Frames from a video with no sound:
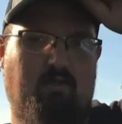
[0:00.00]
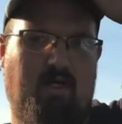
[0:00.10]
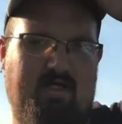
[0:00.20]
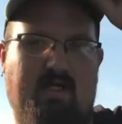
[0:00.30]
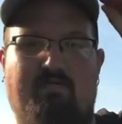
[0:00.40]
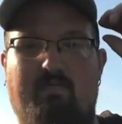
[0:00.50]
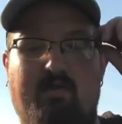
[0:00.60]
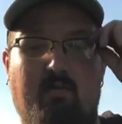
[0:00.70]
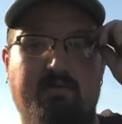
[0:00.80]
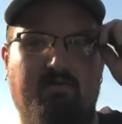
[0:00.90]
right now.
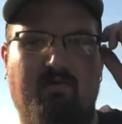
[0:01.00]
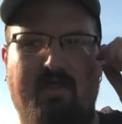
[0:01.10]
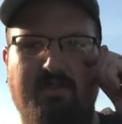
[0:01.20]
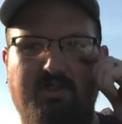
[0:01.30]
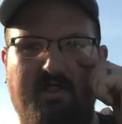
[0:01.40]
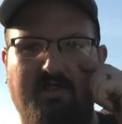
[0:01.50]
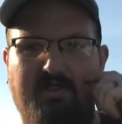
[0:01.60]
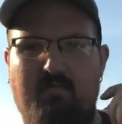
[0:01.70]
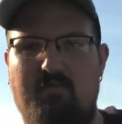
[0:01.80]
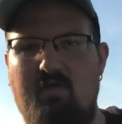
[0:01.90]
Everybody wants to raise chickens
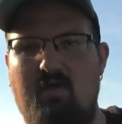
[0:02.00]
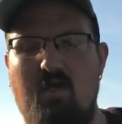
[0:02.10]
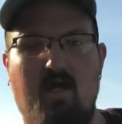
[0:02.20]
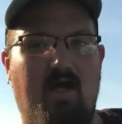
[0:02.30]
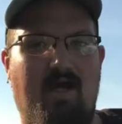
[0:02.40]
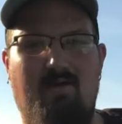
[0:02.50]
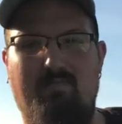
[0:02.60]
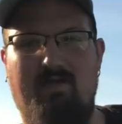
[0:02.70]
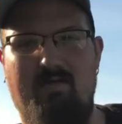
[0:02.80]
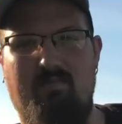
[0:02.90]
up. And I don't
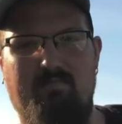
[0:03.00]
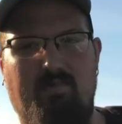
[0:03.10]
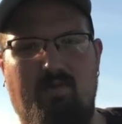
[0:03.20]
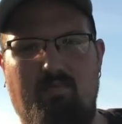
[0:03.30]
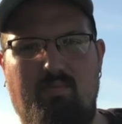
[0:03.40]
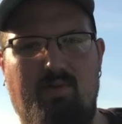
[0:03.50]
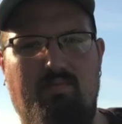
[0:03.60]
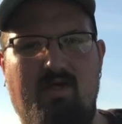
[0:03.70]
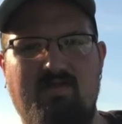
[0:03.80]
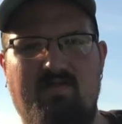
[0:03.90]
blame them. With the
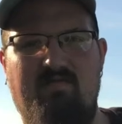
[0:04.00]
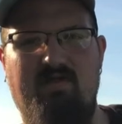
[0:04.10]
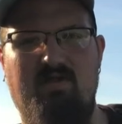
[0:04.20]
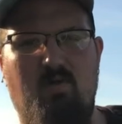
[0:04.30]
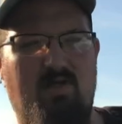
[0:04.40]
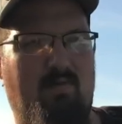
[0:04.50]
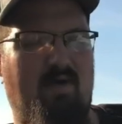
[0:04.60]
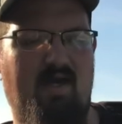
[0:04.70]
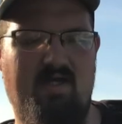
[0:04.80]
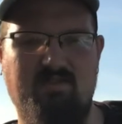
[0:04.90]
price of everything going up,
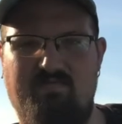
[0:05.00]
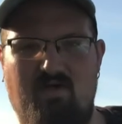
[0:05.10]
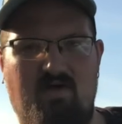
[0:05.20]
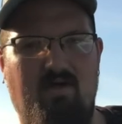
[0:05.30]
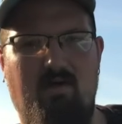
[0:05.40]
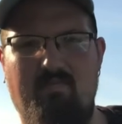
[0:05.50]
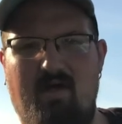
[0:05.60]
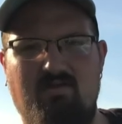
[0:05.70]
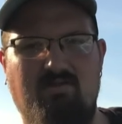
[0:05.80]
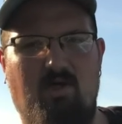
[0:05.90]
eggs have gone up,
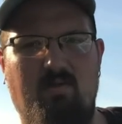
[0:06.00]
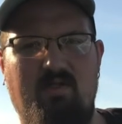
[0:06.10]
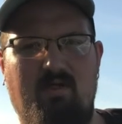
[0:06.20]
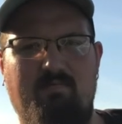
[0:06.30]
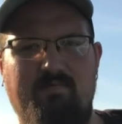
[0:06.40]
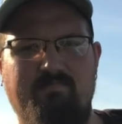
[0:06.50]
milk's going up.